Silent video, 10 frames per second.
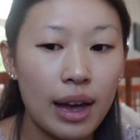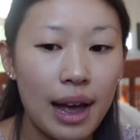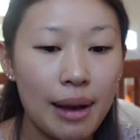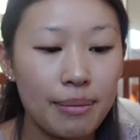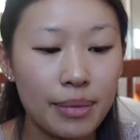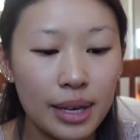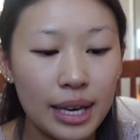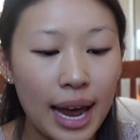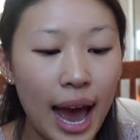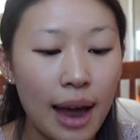I
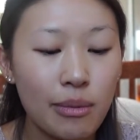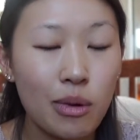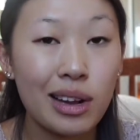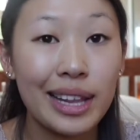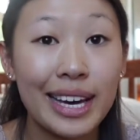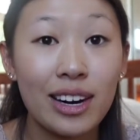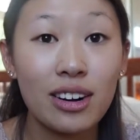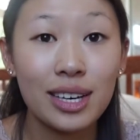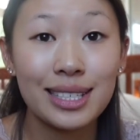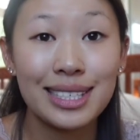can add more
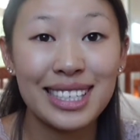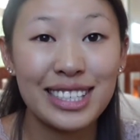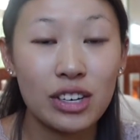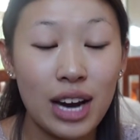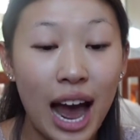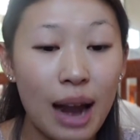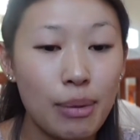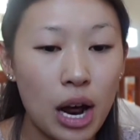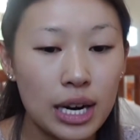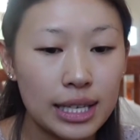later because it's easier to add
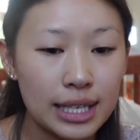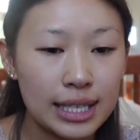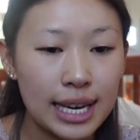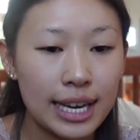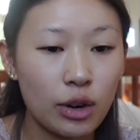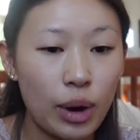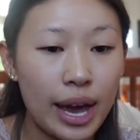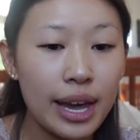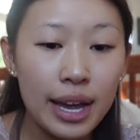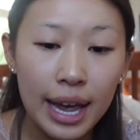product than to take it
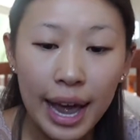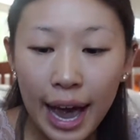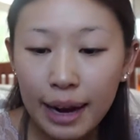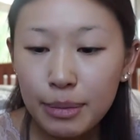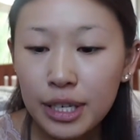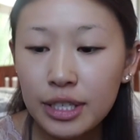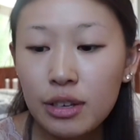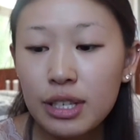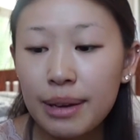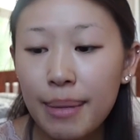away. And I'm just
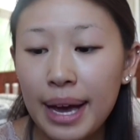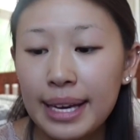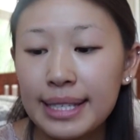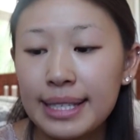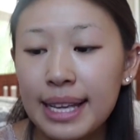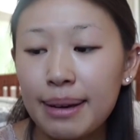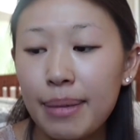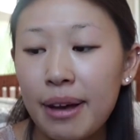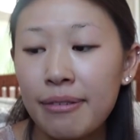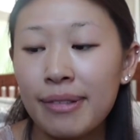using my
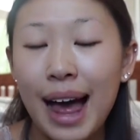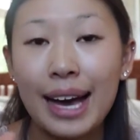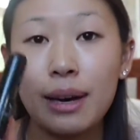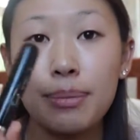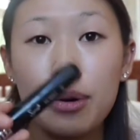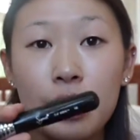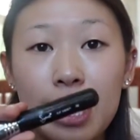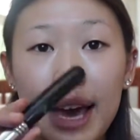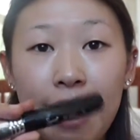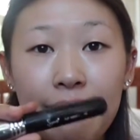Sigma Flat
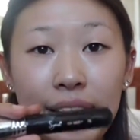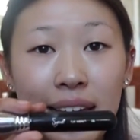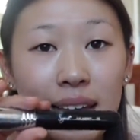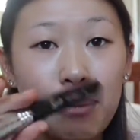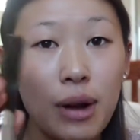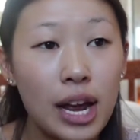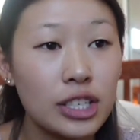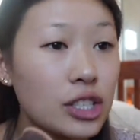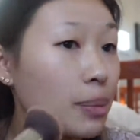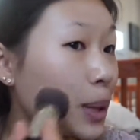Kabuki F80
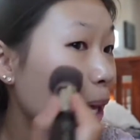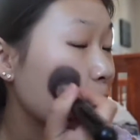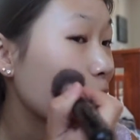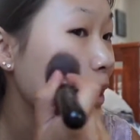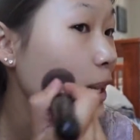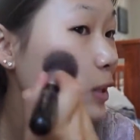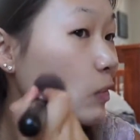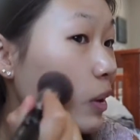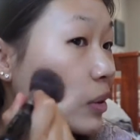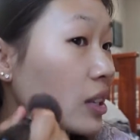brush to blend in this
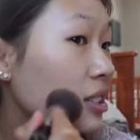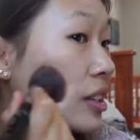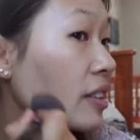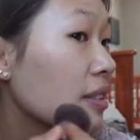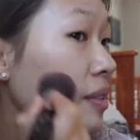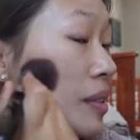foundation.